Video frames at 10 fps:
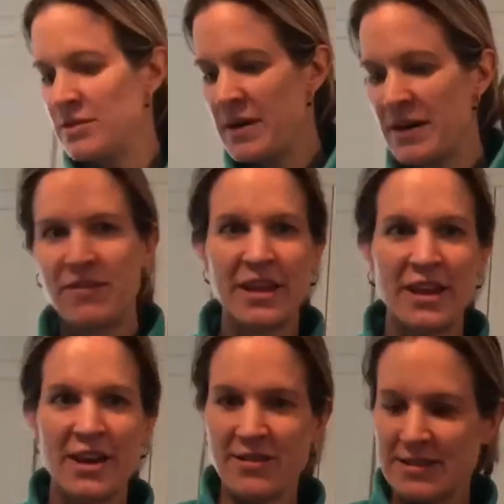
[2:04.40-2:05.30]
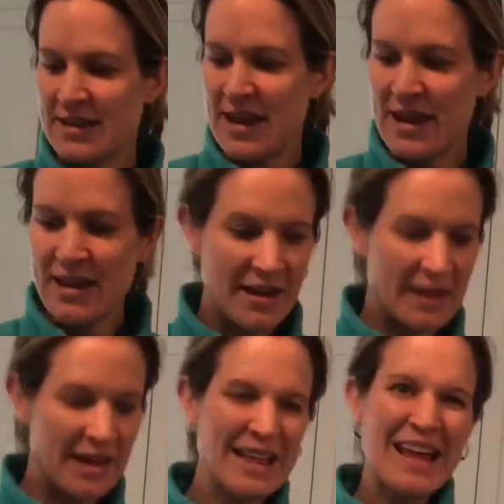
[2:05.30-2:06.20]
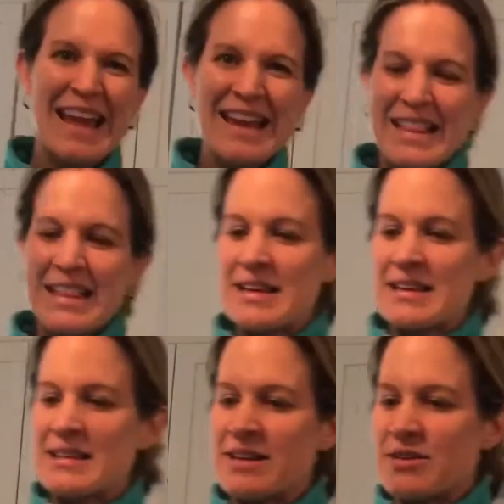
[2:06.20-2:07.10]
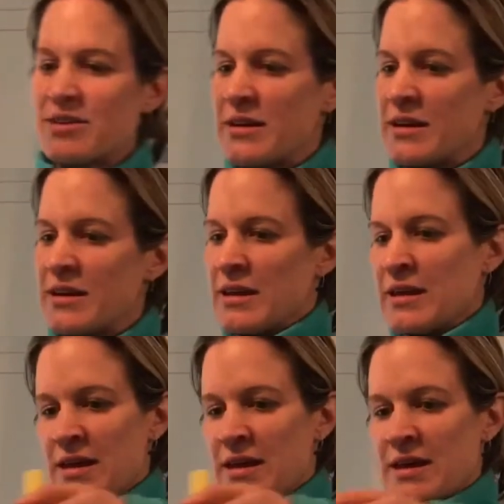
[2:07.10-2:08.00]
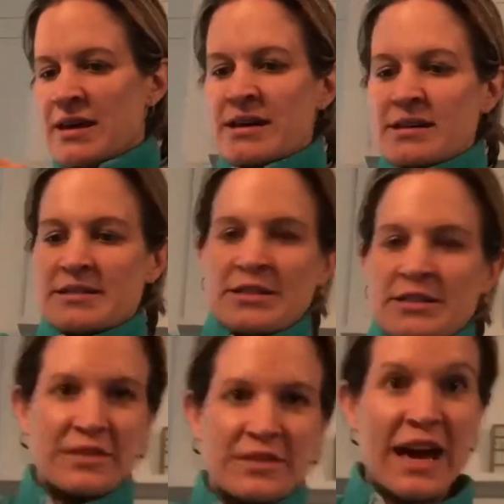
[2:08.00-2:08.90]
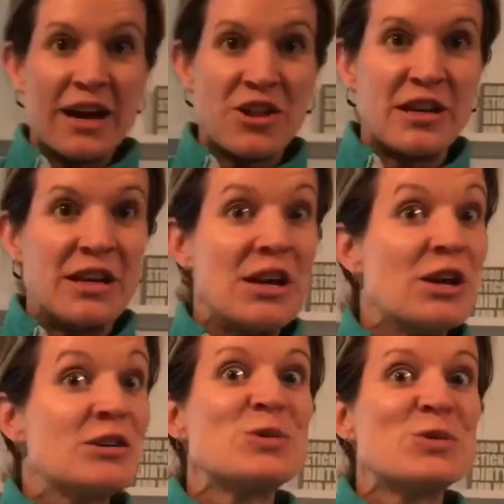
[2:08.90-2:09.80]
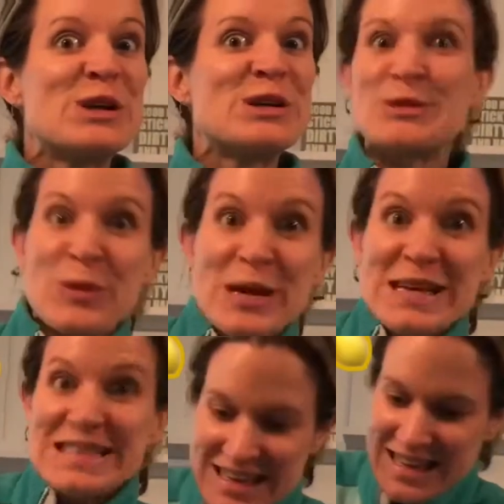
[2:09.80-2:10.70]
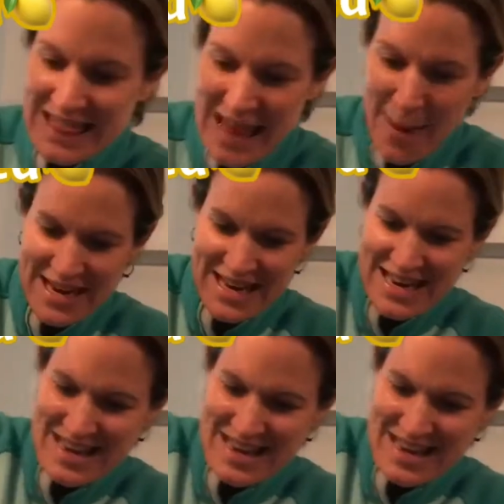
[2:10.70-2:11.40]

my video today, and I kind of like a little citrus action in here, so we're gonna squeeze a little lemon in.